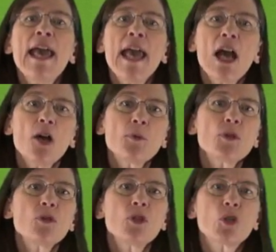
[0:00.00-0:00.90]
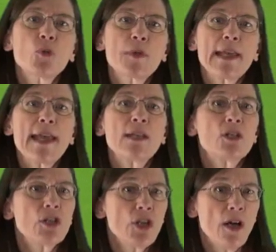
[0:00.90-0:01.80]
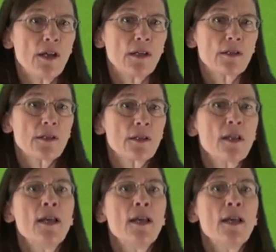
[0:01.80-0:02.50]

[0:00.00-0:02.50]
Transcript: helps you to create chunks.